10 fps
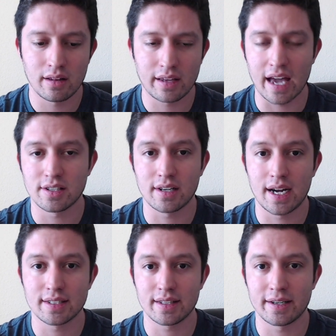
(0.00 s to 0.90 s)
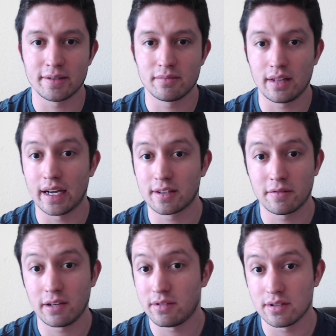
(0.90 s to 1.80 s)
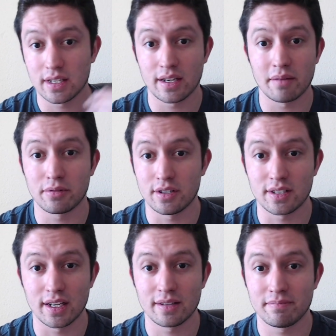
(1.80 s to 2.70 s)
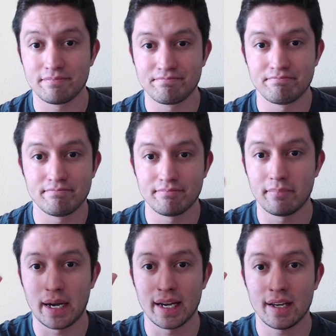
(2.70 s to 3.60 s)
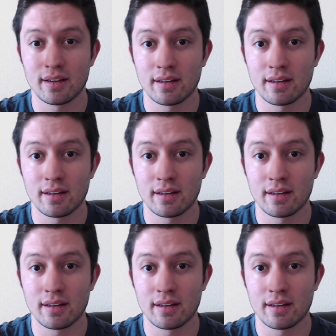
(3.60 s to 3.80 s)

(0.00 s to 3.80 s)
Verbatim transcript: Catch you guys later. Like the video if you did. I appreciate it. Bye.